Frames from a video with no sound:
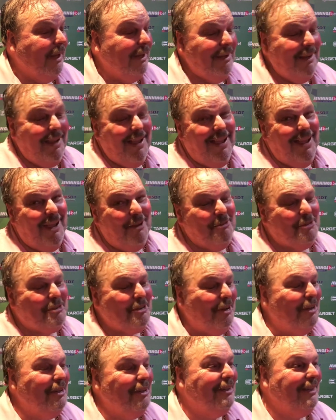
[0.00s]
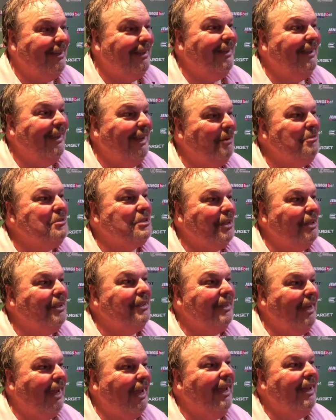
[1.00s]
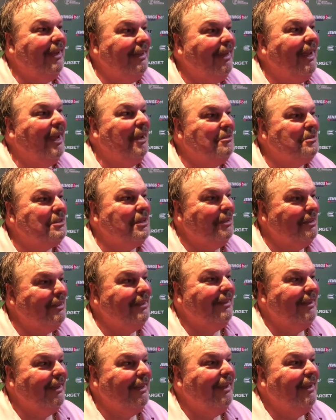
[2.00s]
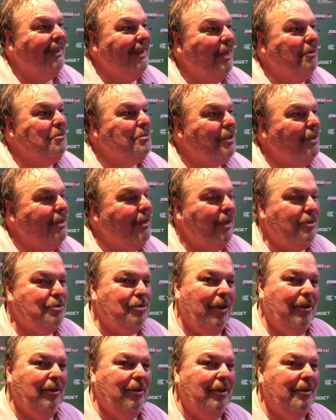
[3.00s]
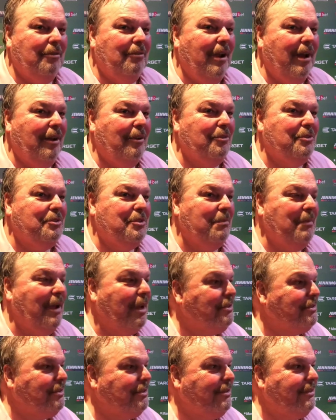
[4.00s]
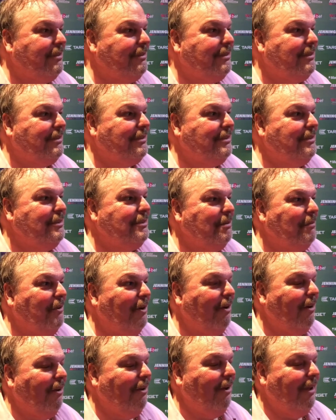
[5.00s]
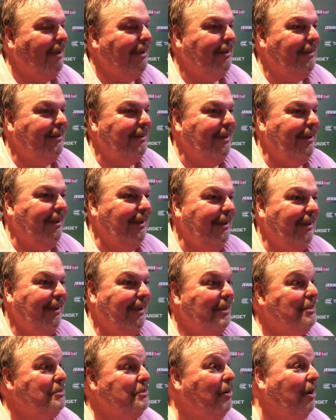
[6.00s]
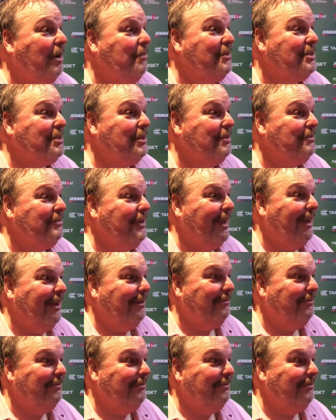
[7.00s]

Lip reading: Yeah, it was good. Special. It was good, yeah, it was good. It was good. I try not to run on too much tomorrow night and tire myself out.